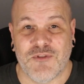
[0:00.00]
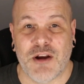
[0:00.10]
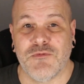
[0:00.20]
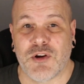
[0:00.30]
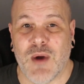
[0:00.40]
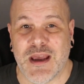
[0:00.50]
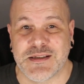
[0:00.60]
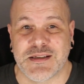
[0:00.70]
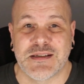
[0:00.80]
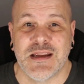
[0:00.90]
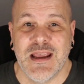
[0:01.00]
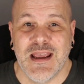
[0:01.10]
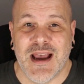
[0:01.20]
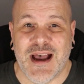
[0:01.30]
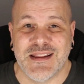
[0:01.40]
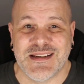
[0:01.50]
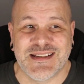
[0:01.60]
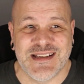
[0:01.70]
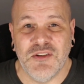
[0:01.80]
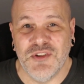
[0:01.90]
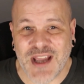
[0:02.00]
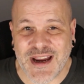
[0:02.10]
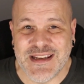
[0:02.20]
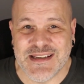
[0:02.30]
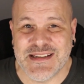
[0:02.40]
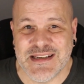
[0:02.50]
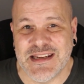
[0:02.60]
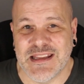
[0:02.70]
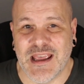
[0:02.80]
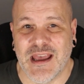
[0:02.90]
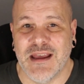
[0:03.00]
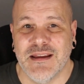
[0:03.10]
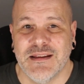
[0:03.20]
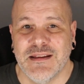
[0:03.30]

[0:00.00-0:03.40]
friend requests, and there's still 9 sitting there,